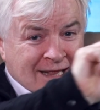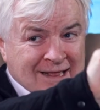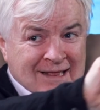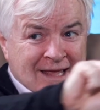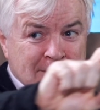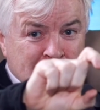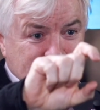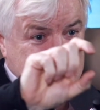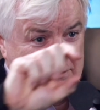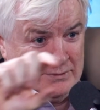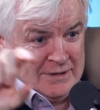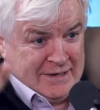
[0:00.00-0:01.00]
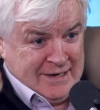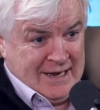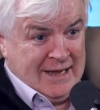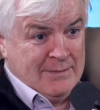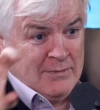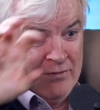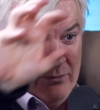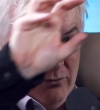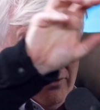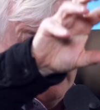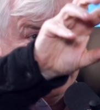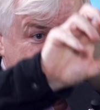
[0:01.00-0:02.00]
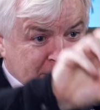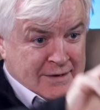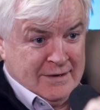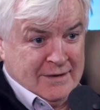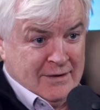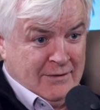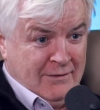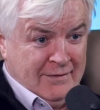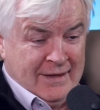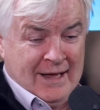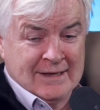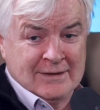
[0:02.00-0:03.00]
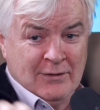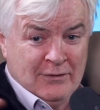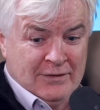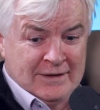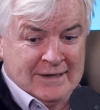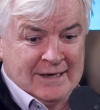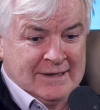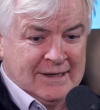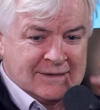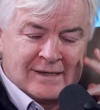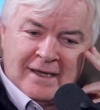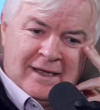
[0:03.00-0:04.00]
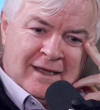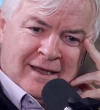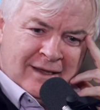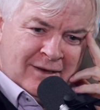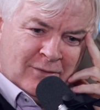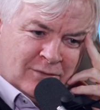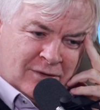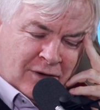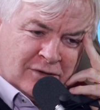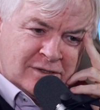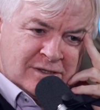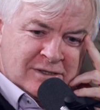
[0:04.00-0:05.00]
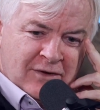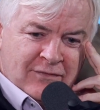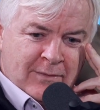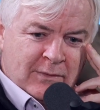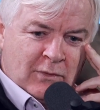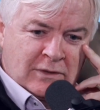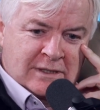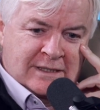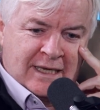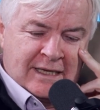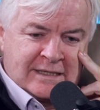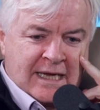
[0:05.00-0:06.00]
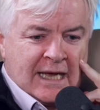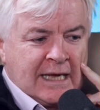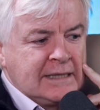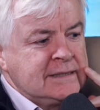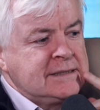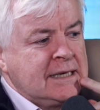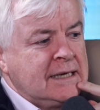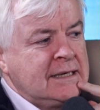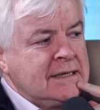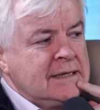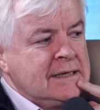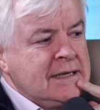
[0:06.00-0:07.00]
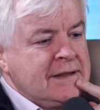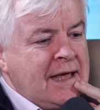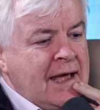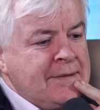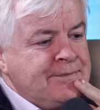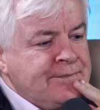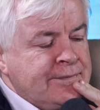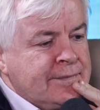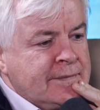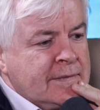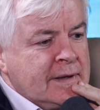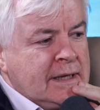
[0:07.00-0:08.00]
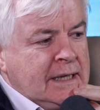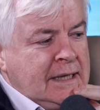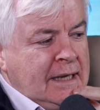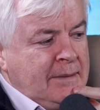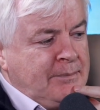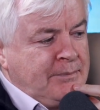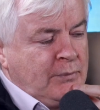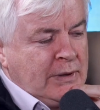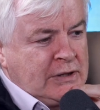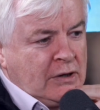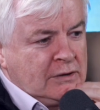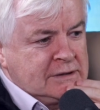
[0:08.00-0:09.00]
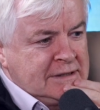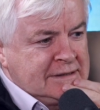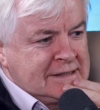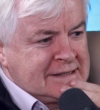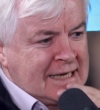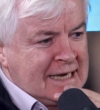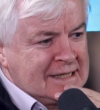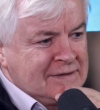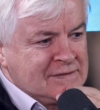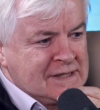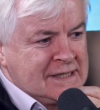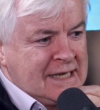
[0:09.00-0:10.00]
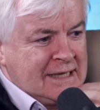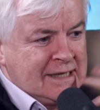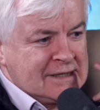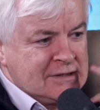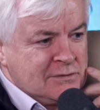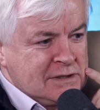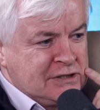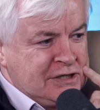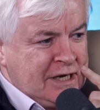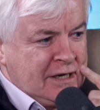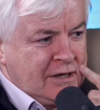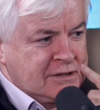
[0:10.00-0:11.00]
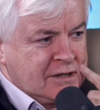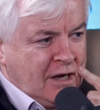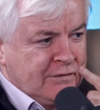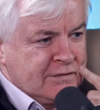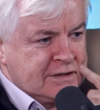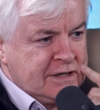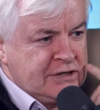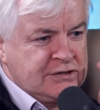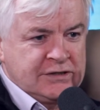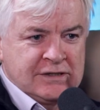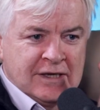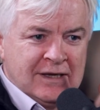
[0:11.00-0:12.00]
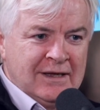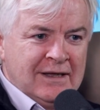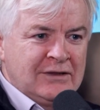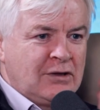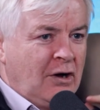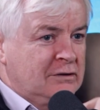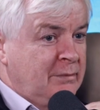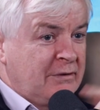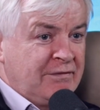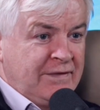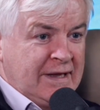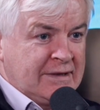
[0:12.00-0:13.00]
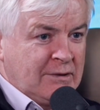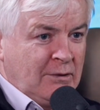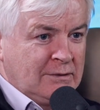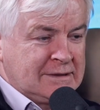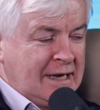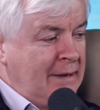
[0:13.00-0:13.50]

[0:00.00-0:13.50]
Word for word: and labelled with the name of the woman and all that and all the details. You know, dozens of them at one stage. And uh, then the we talked to the detectives, and they'd listened to his jailhouse conversations, talked about feet the whole